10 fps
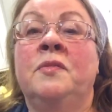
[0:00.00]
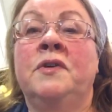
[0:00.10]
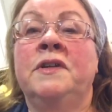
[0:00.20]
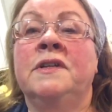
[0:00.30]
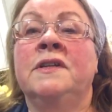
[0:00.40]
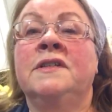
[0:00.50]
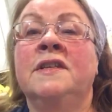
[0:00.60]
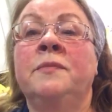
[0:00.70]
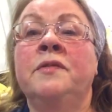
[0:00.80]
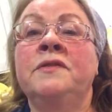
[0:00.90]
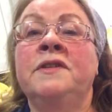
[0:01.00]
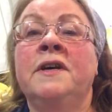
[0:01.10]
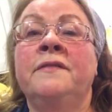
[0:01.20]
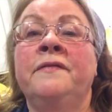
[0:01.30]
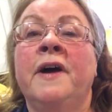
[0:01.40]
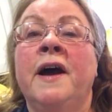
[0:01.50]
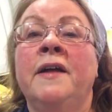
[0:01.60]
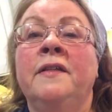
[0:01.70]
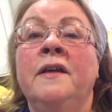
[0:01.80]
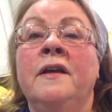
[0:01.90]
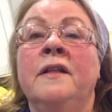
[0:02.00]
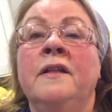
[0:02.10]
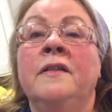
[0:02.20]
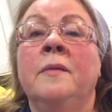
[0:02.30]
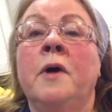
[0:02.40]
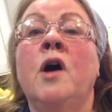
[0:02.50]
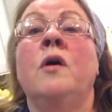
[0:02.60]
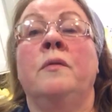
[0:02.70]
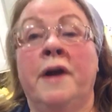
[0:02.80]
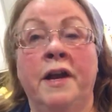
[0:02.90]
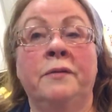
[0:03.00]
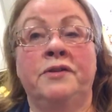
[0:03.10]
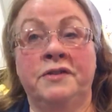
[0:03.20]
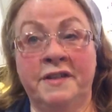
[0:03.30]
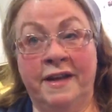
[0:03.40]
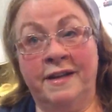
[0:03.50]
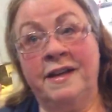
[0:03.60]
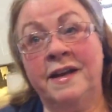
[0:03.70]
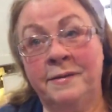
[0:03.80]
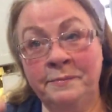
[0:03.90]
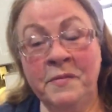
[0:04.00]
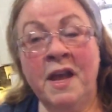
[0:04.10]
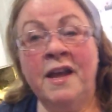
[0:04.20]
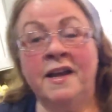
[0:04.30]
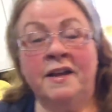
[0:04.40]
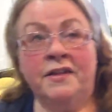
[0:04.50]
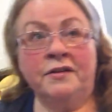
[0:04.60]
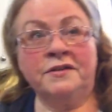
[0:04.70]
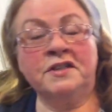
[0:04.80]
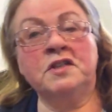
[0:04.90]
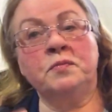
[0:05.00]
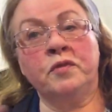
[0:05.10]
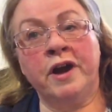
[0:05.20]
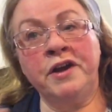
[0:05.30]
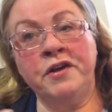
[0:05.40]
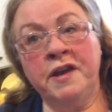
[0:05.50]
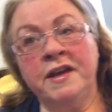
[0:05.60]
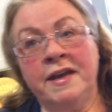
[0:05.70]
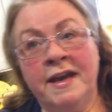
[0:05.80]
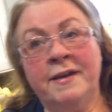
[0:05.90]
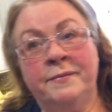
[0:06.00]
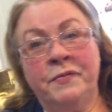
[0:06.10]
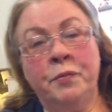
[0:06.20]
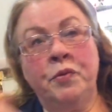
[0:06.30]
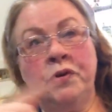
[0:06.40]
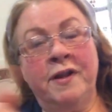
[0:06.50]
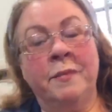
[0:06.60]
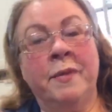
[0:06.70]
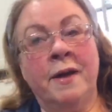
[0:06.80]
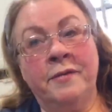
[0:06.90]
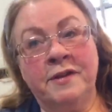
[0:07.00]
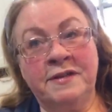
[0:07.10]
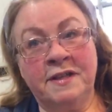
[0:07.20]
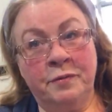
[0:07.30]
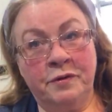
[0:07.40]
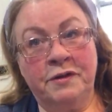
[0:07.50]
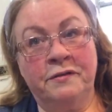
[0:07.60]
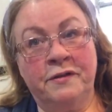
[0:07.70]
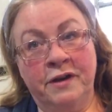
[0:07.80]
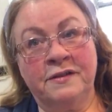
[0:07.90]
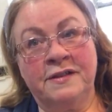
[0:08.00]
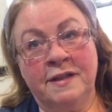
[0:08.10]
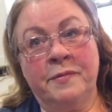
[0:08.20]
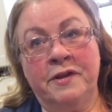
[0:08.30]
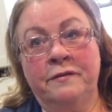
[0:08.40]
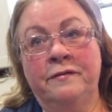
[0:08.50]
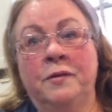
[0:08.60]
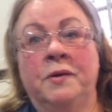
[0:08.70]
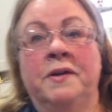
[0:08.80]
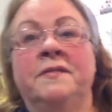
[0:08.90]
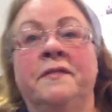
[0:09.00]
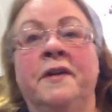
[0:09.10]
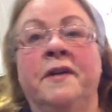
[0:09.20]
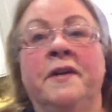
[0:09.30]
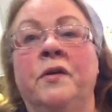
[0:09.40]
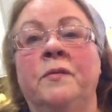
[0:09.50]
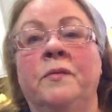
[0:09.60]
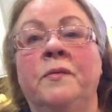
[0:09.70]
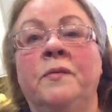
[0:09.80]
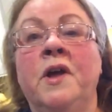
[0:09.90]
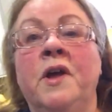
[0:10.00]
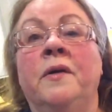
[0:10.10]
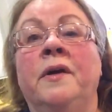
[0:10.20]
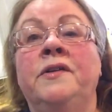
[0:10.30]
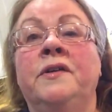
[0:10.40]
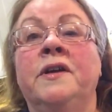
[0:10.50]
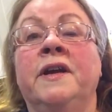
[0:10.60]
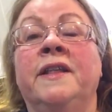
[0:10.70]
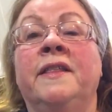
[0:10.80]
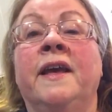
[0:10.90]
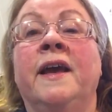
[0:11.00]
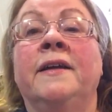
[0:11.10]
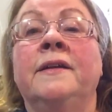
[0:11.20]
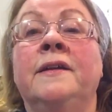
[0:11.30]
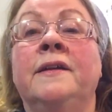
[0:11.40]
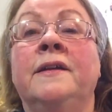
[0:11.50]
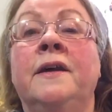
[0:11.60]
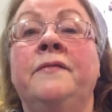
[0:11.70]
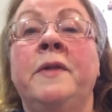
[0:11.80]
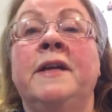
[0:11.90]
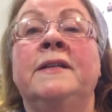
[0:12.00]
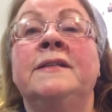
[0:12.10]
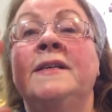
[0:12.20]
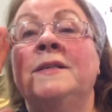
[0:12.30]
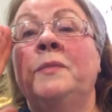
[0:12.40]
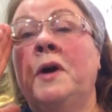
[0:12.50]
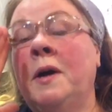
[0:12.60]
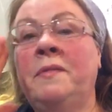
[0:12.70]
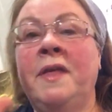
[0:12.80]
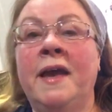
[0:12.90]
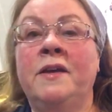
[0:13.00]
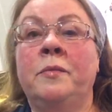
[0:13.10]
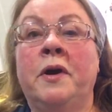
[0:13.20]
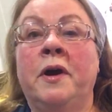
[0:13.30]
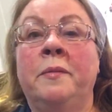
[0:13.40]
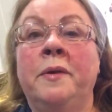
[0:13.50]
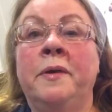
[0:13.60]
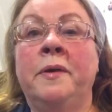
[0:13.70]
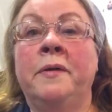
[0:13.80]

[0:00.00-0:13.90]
Put slipper stuff on the, oh, I know what you're saying. Yeah, there's a spray you can get to put on the bottom of the slippers so they don't slip on the floors, right? You can get that. Love your mittens, says Barb. Thank you, Barb.